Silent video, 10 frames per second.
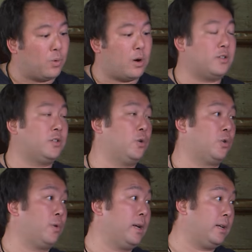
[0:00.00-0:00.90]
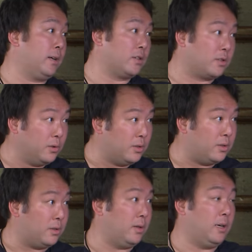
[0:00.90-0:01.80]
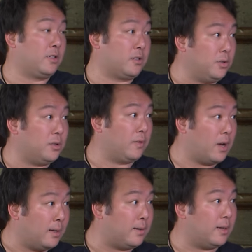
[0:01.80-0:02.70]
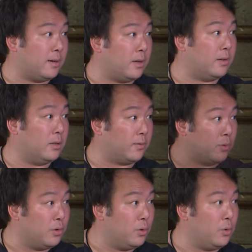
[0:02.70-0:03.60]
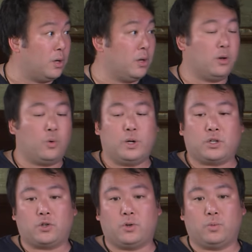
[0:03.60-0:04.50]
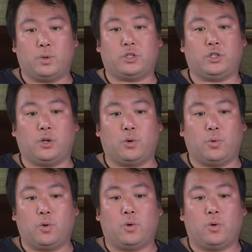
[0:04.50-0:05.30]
we're also creating exclusive content on Deliveroo, which you know,